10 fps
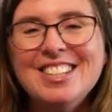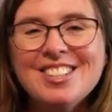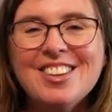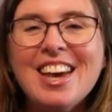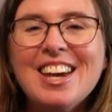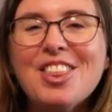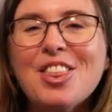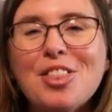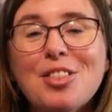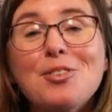So they are the
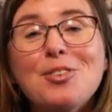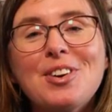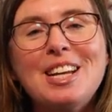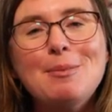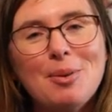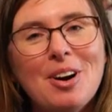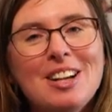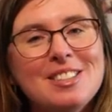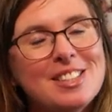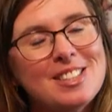three
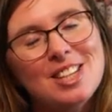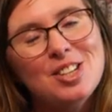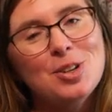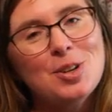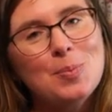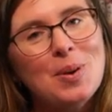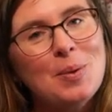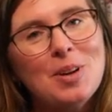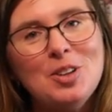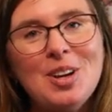prizes that you can
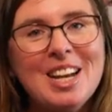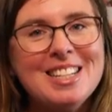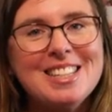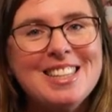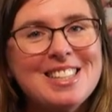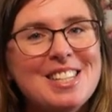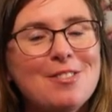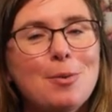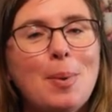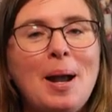win when you enter this
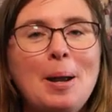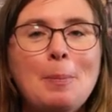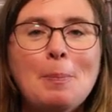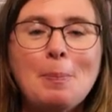giveaway.